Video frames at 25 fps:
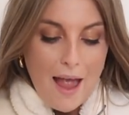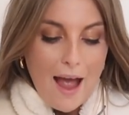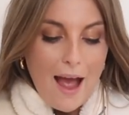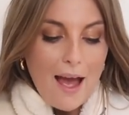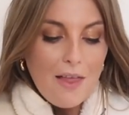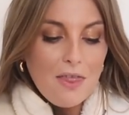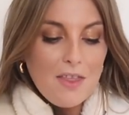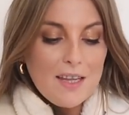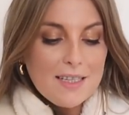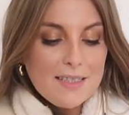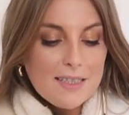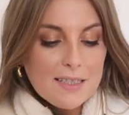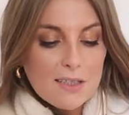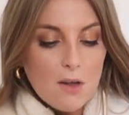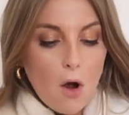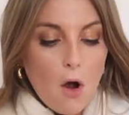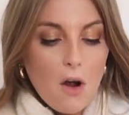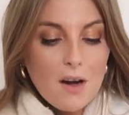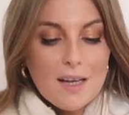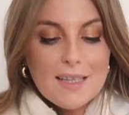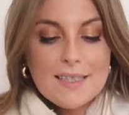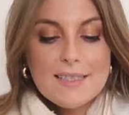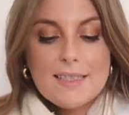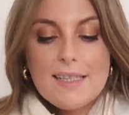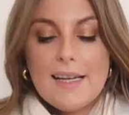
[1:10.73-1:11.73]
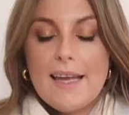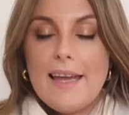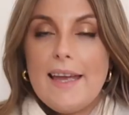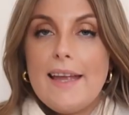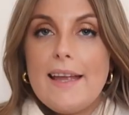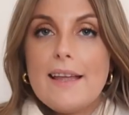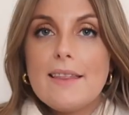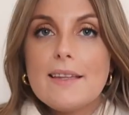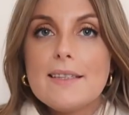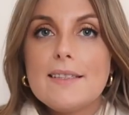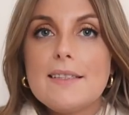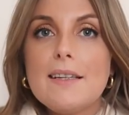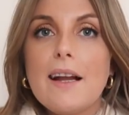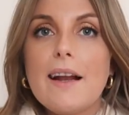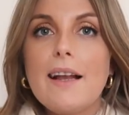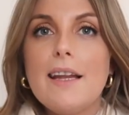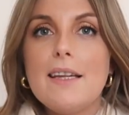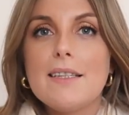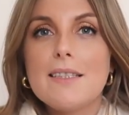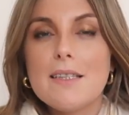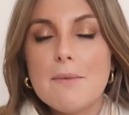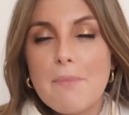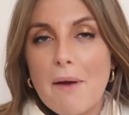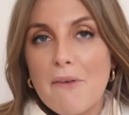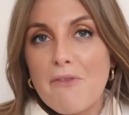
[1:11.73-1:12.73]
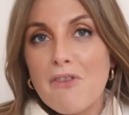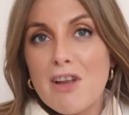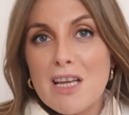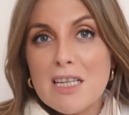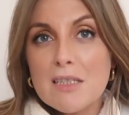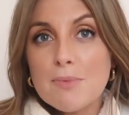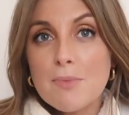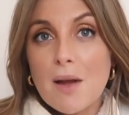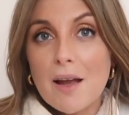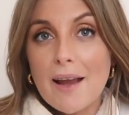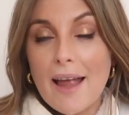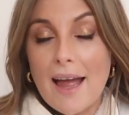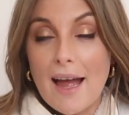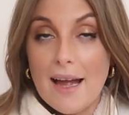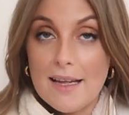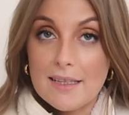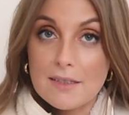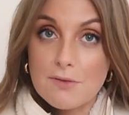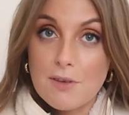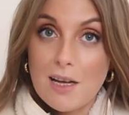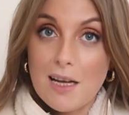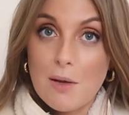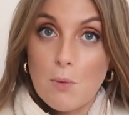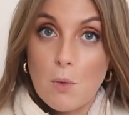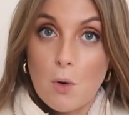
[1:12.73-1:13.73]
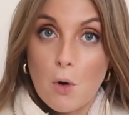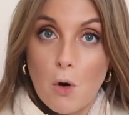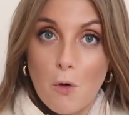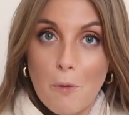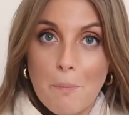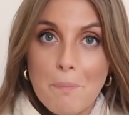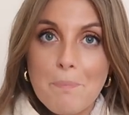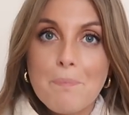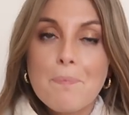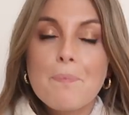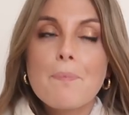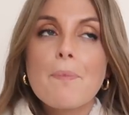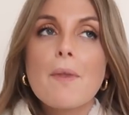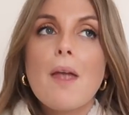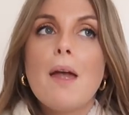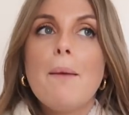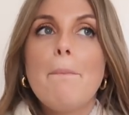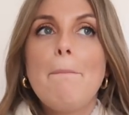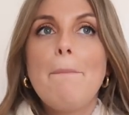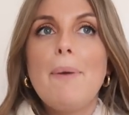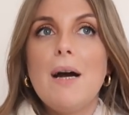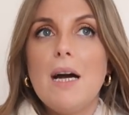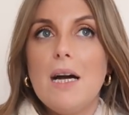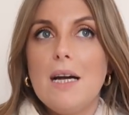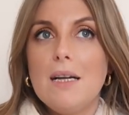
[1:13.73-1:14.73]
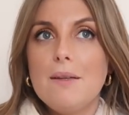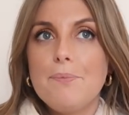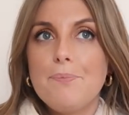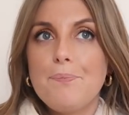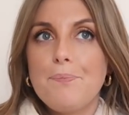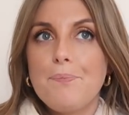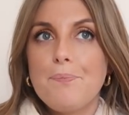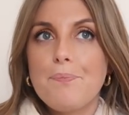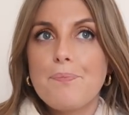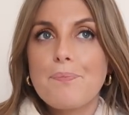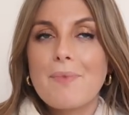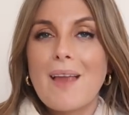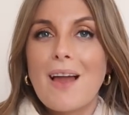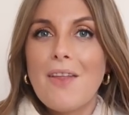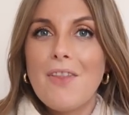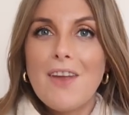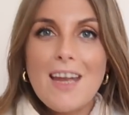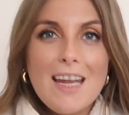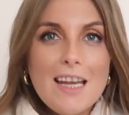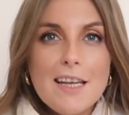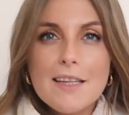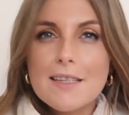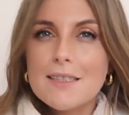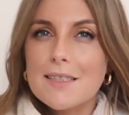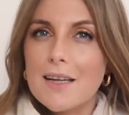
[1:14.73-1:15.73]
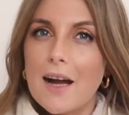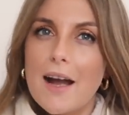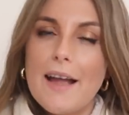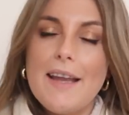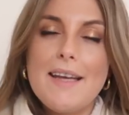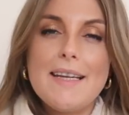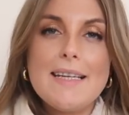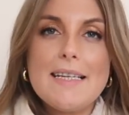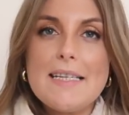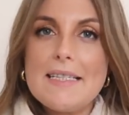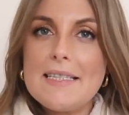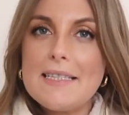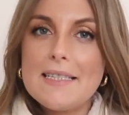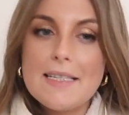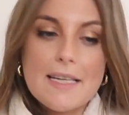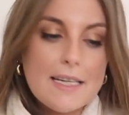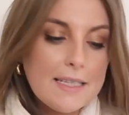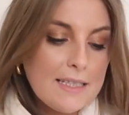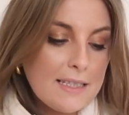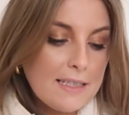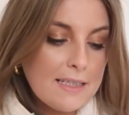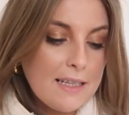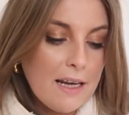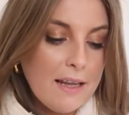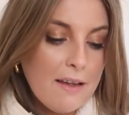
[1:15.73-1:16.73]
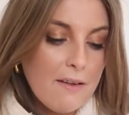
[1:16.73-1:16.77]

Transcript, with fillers: And this is honestly the snuggliest. So my fleece marquette is really warm, but the inside isn't as